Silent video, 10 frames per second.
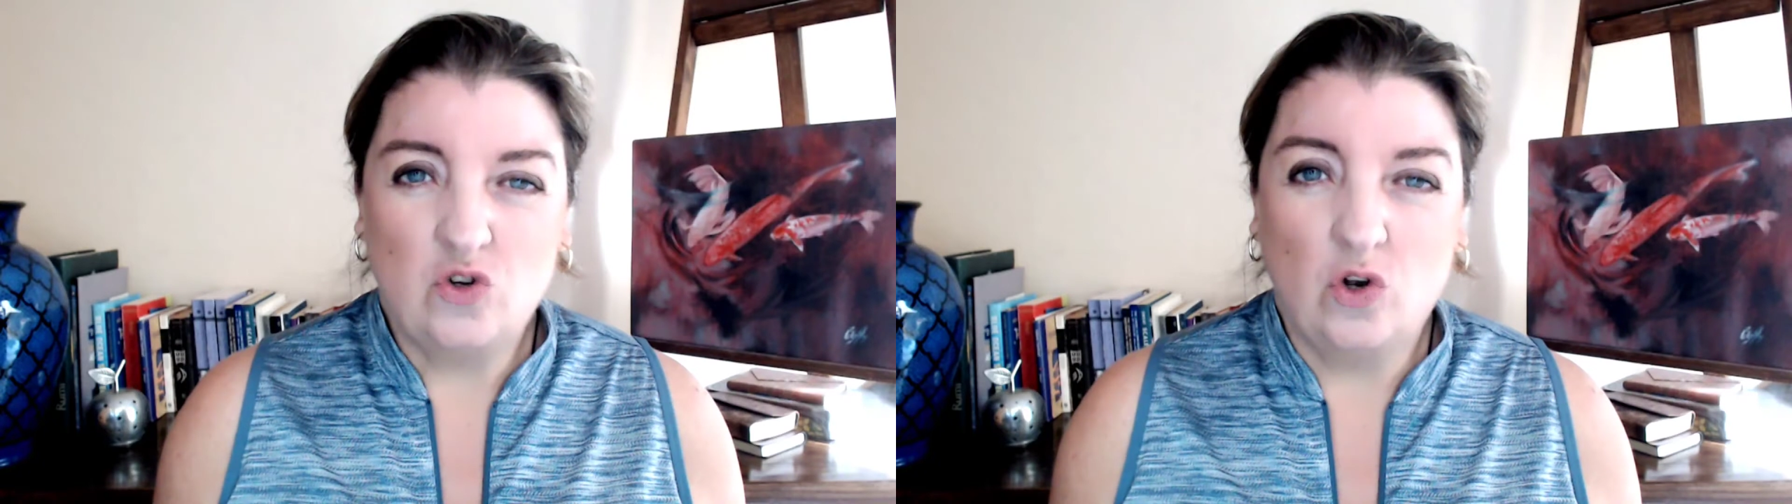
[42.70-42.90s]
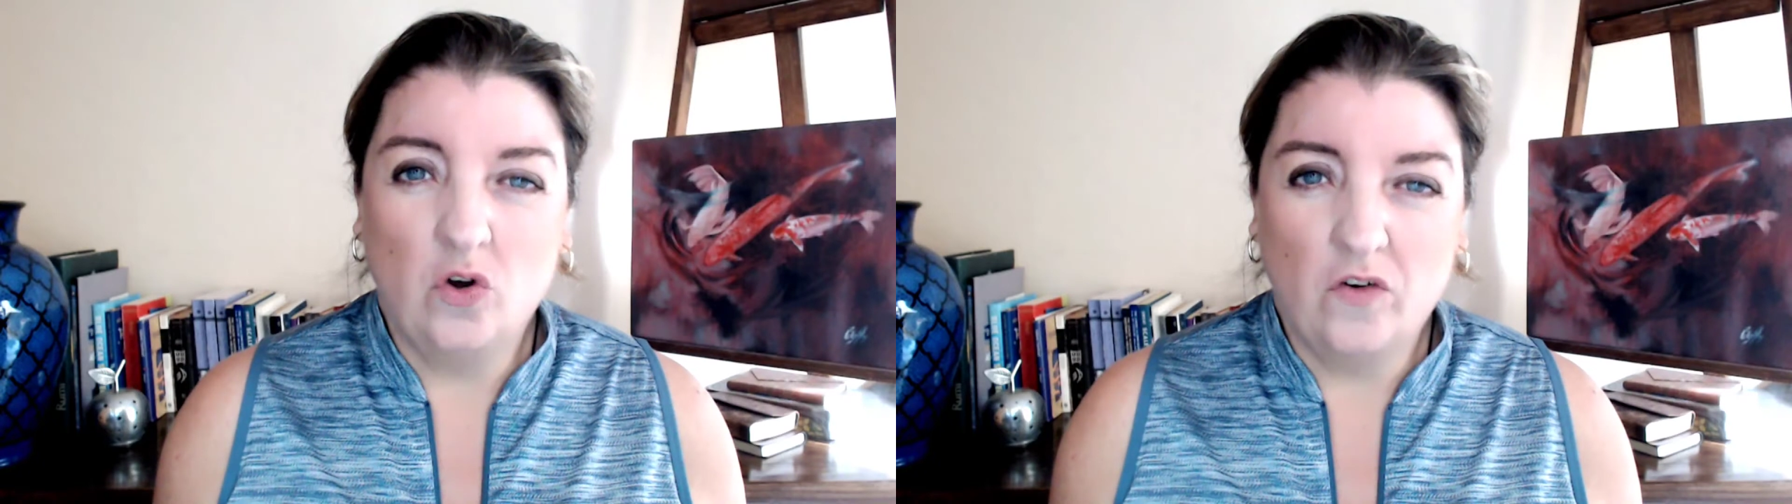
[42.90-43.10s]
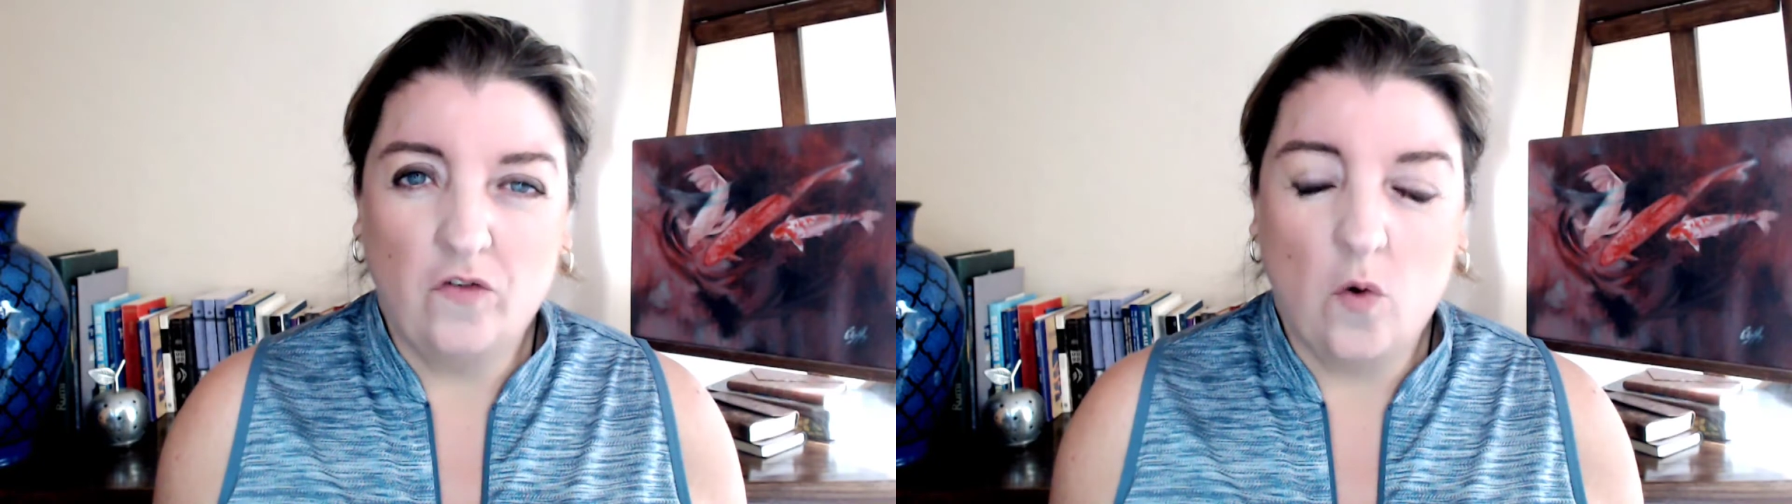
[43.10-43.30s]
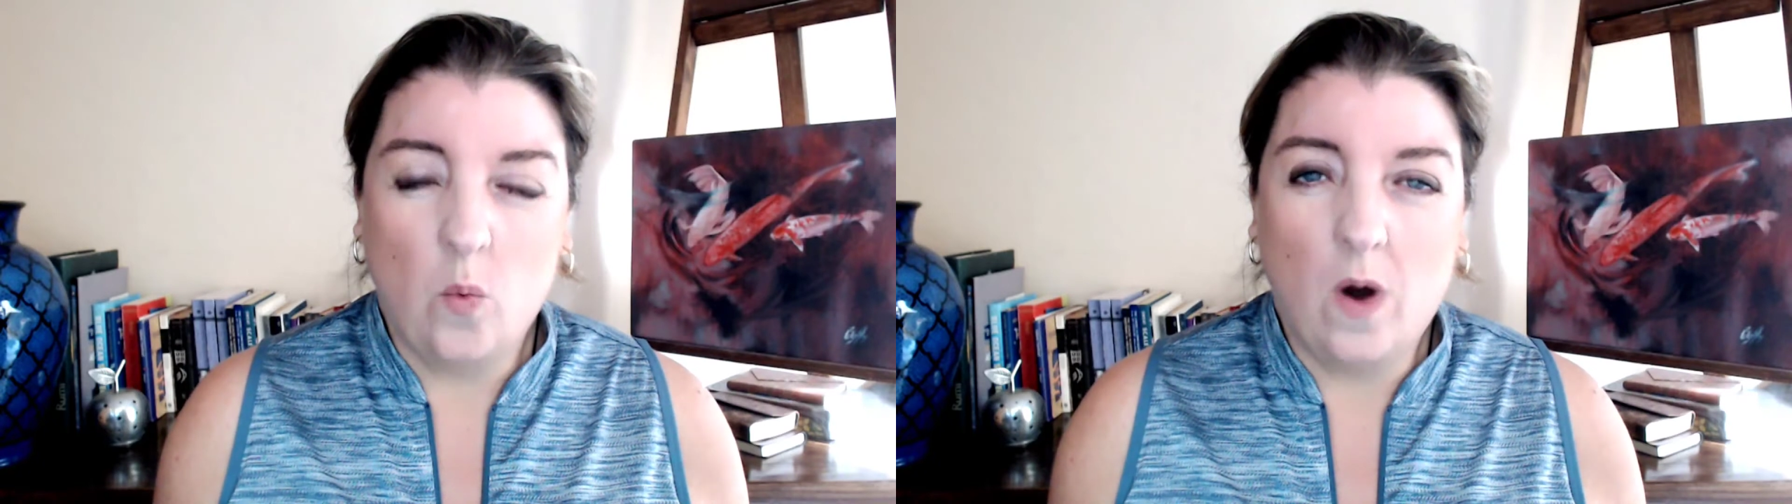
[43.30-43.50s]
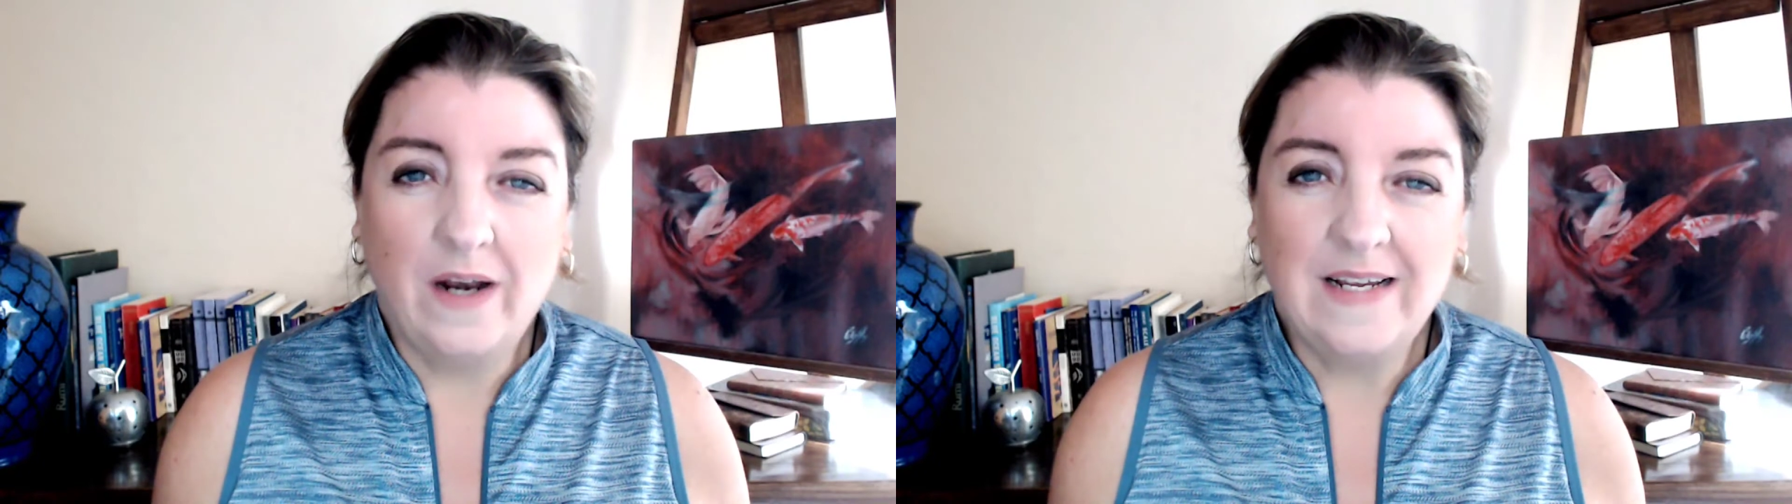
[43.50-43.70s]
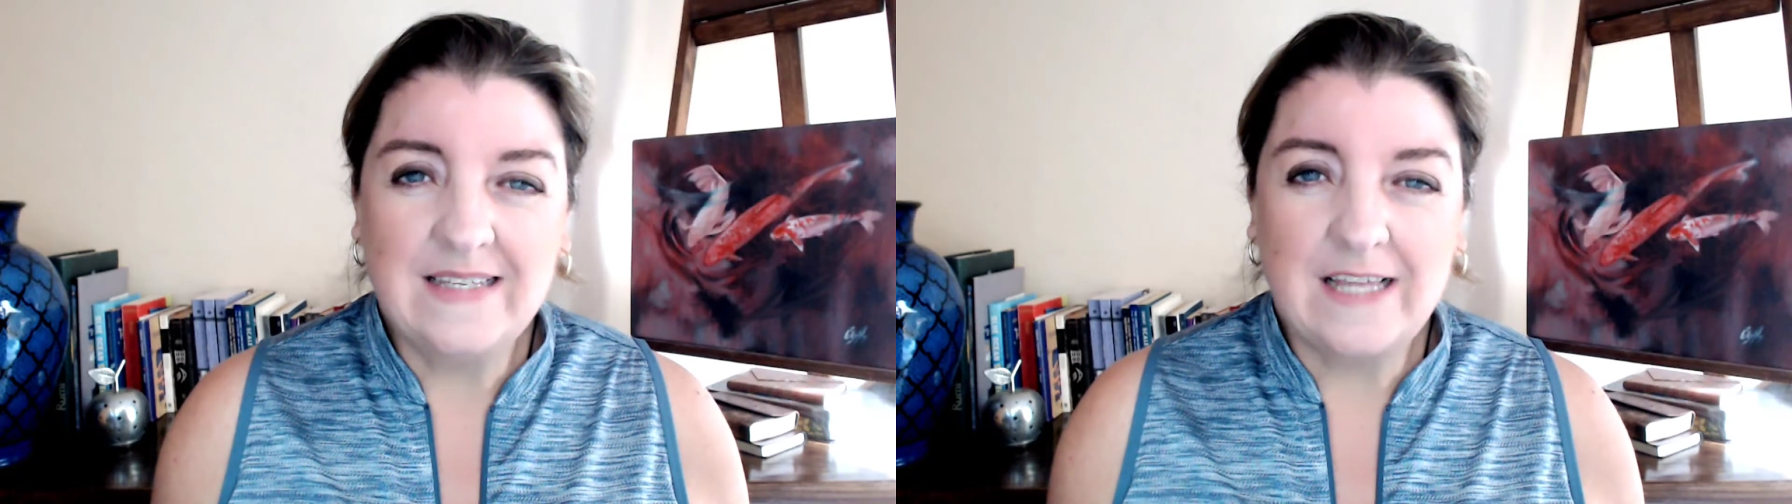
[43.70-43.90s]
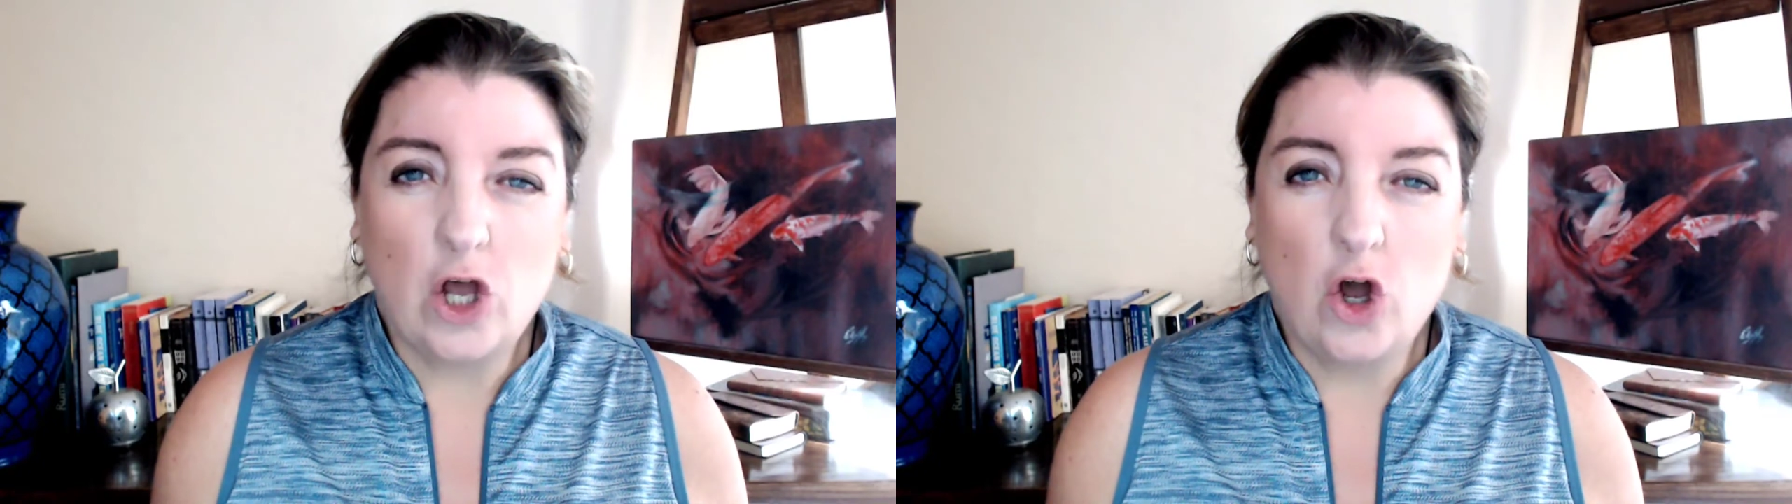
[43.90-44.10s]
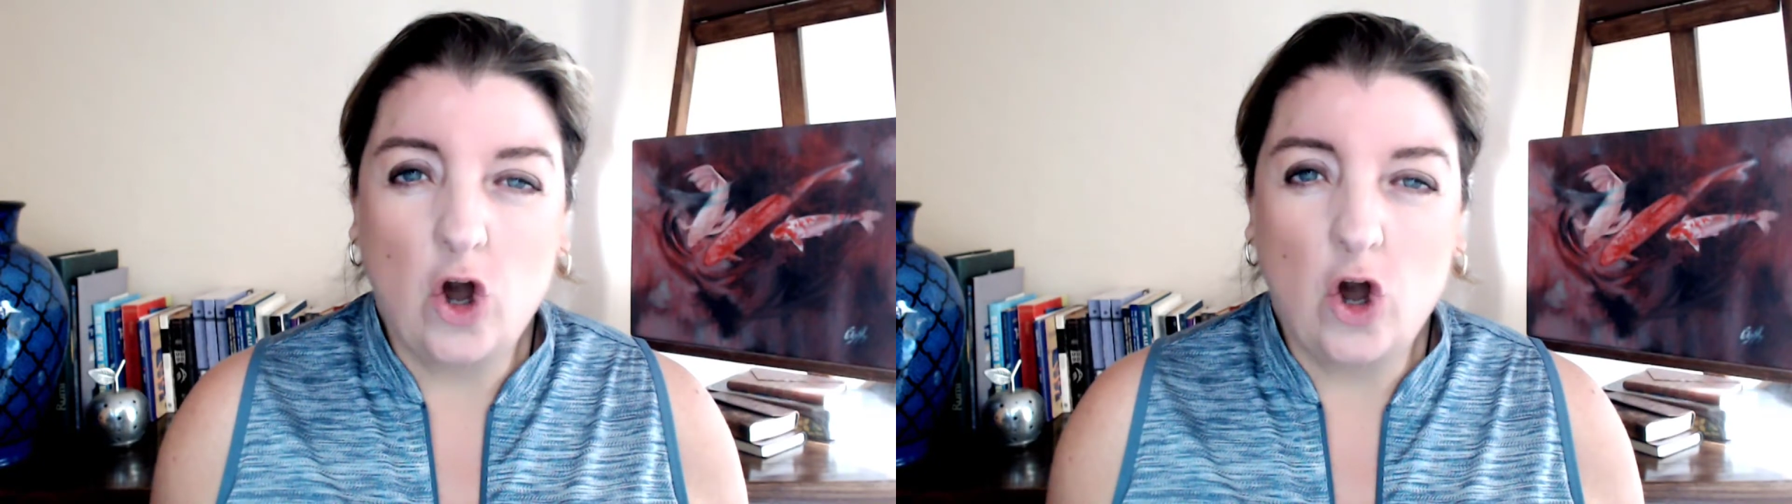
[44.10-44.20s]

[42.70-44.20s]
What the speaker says: look for what is the